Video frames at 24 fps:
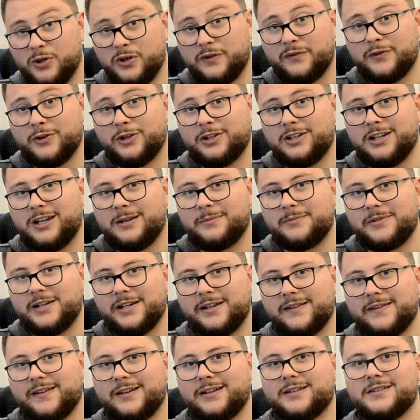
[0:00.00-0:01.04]
of your time back,
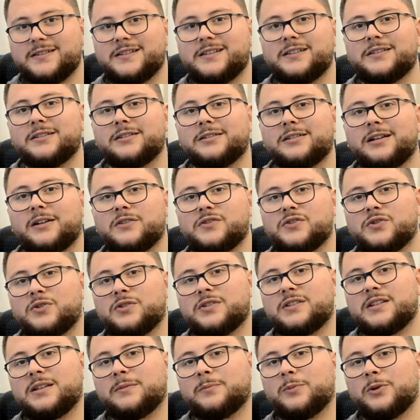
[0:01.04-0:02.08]
then consider
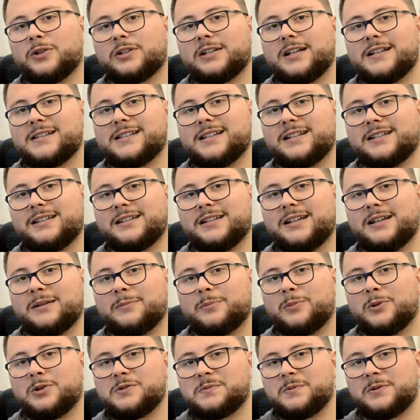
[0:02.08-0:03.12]
outsourcing podcast editing and
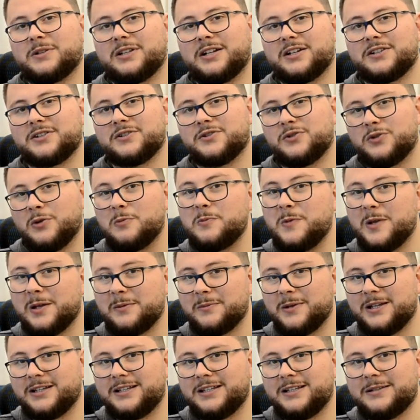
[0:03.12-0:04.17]
post-production to me and
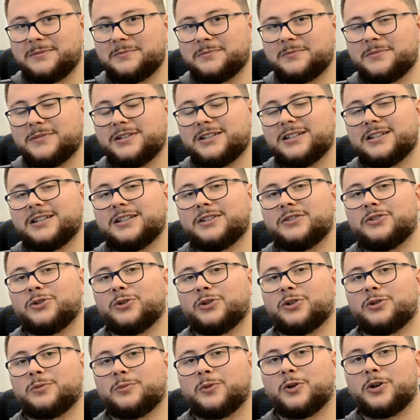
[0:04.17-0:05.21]
my team. To
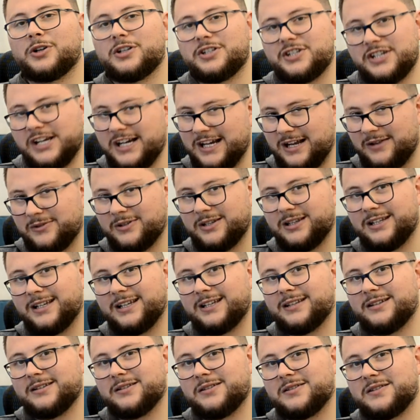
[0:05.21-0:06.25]
learn more, check out the link
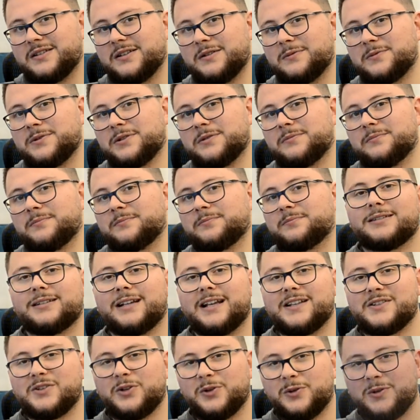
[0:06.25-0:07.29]
in the description.
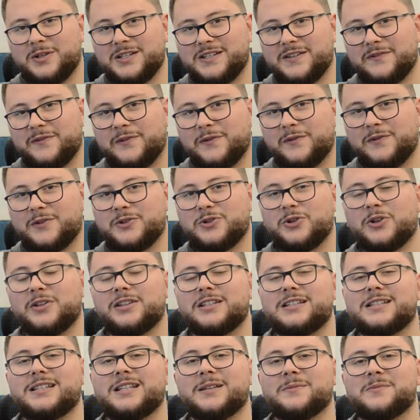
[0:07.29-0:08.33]
As always, if you've enjoyed
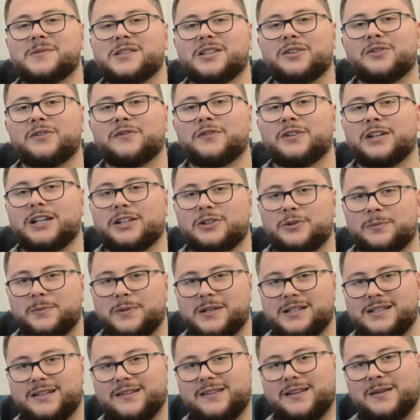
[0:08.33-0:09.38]
these tips, then don't forget to press
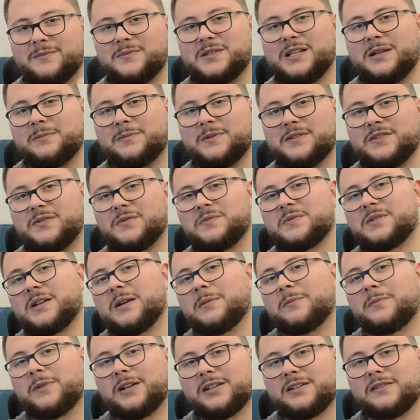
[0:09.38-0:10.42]
the thumbs up and subscribe
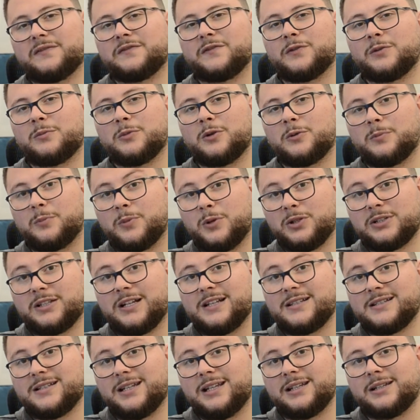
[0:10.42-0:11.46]
button for more
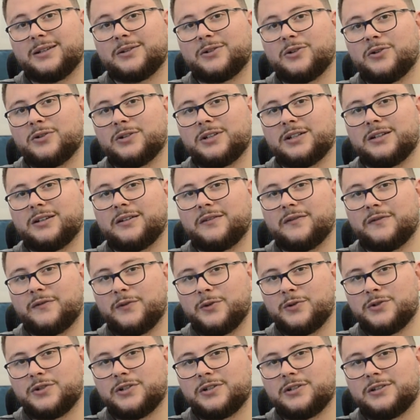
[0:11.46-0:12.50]
podcast-related content in the
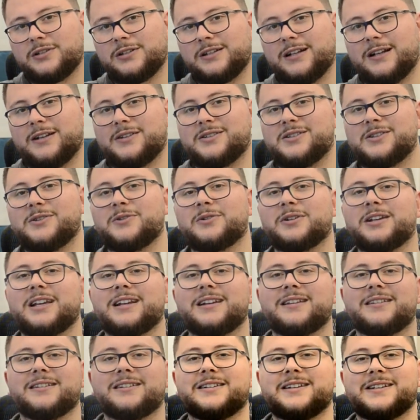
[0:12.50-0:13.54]
future. I'll see you again
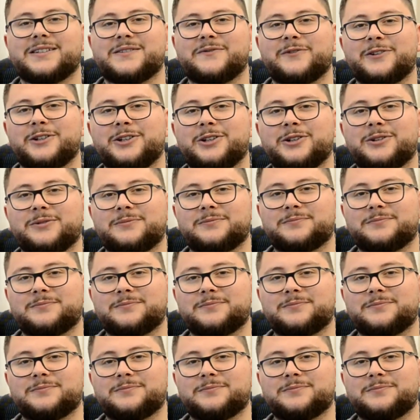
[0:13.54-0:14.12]
in the next video.